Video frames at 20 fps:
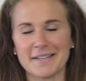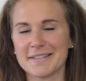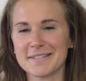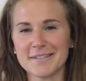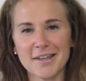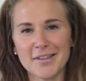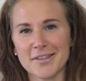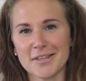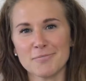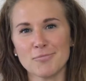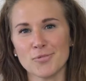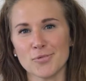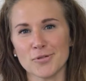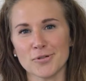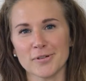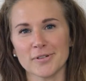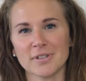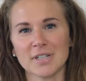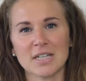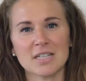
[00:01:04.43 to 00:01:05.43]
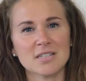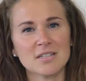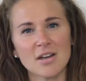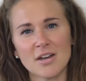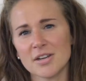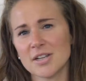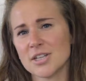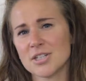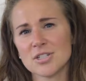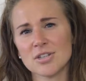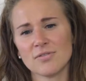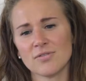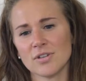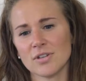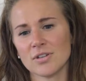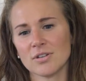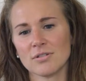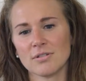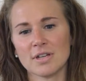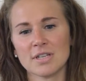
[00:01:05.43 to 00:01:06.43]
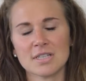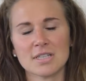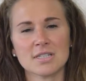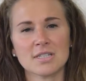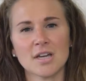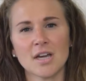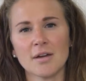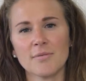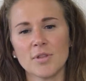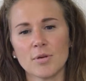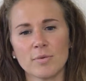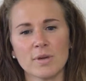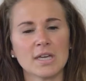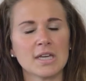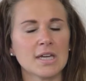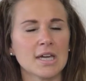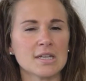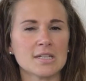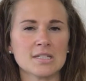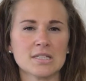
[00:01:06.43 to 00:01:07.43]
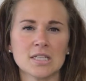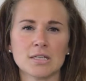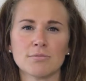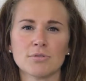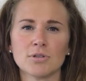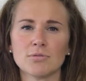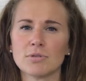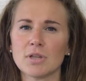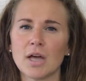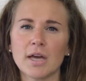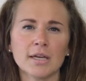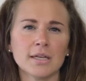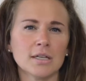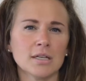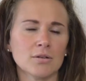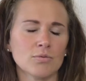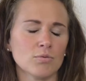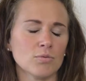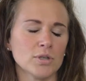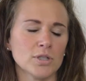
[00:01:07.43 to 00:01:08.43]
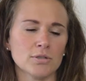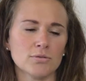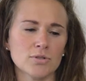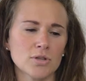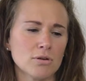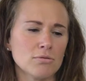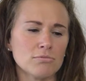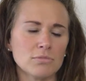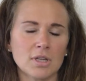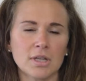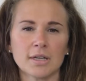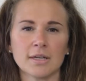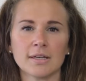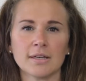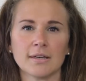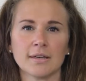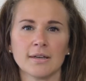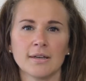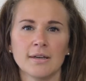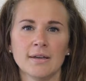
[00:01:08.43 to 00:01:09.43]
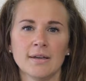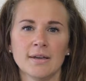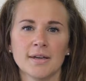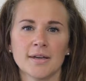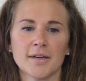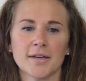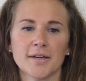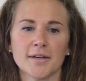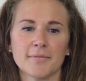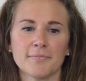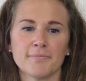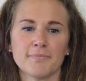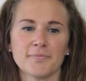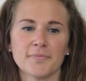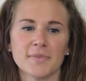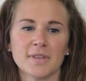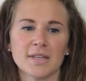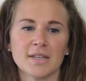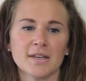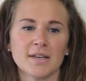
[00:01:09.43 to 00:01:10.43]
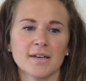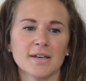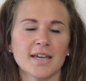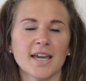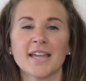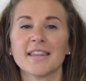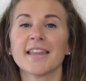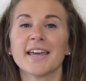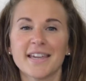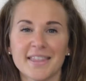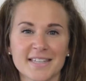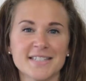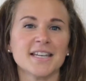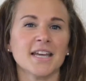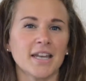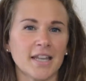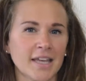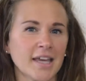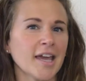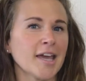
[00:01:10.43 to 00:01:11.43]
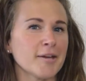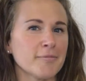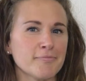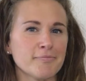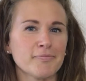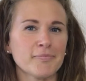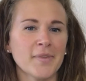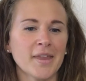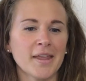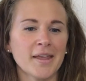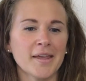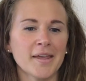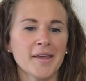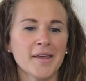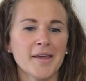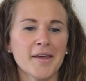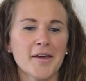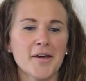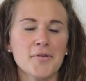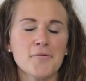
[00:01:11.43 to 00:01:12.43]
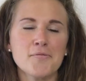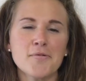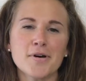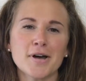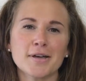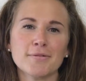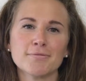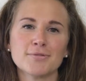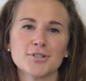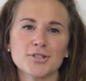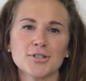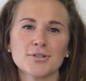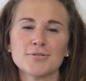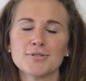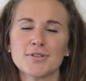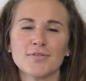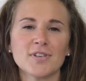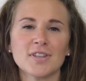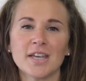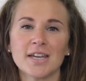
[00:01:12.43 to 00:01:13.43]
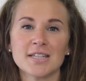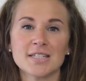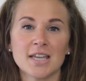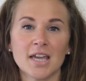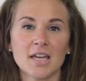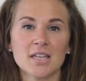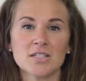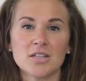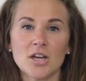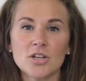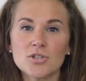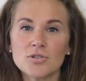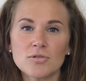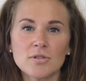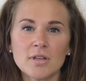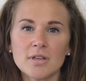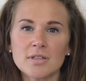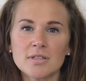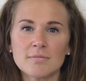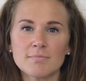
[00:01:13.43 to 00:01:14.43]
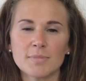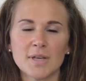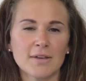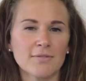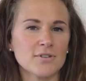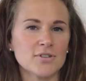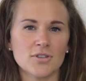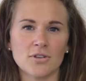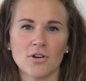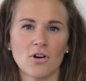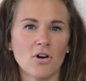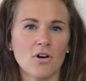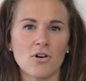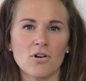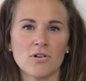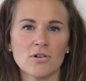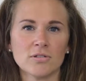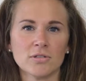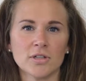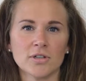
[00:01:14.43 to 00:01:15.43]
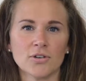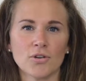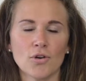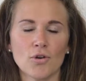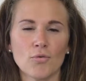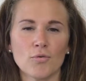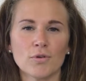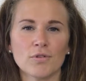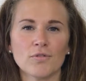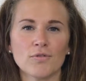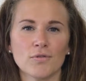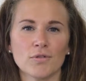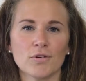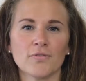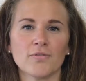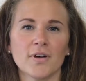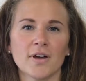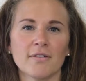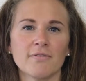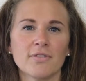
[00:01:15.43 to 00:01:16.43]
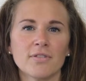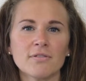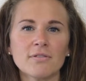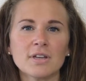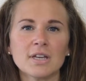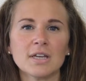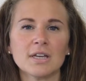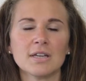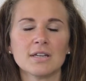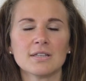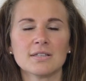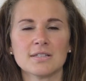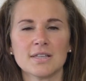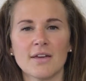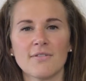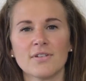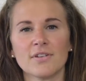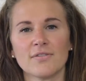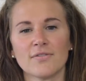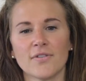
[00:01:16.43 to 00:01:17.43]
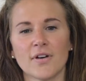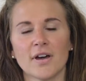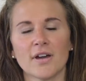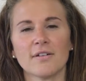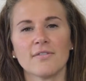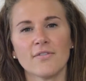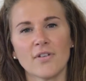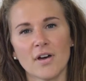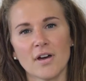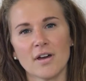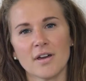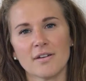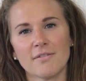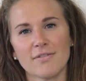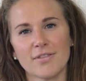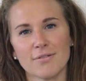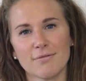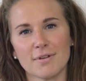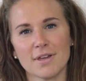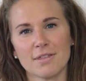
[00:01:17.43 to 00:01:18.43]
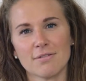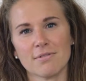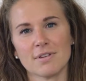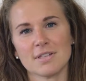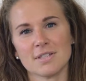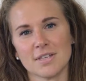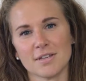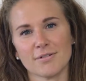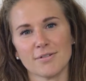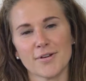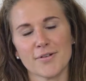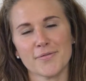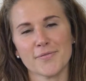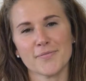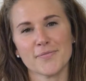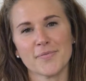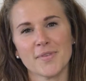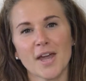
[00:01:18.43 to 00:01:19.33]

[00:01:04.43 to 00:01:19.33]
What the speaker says: It's nothing more. It's not an interview. It's a time that we can get to see what you like, what you don't like. Again, like the dating game. What I would do is, if you'd like to get in touch with us, give us a call on 01453 755 330.